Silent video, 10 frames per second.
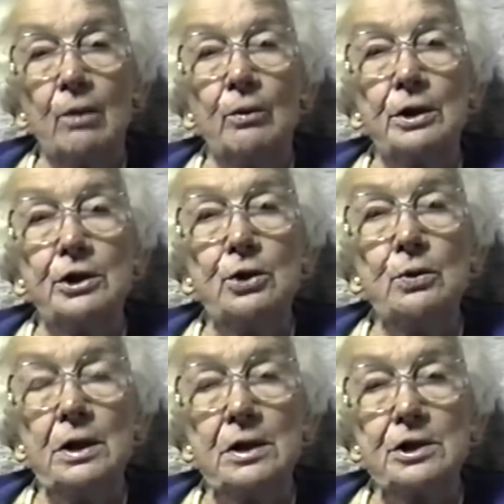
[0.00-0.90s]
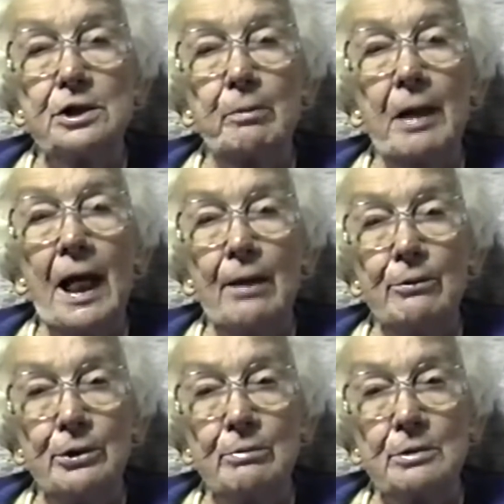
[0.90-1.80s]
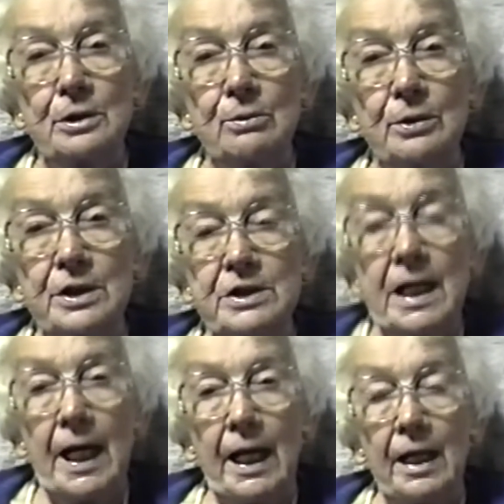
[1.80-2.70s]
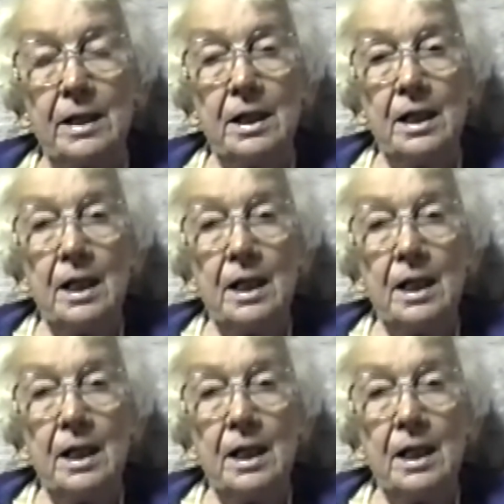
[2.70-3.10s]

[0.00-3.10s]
with two little supply rooms on the side.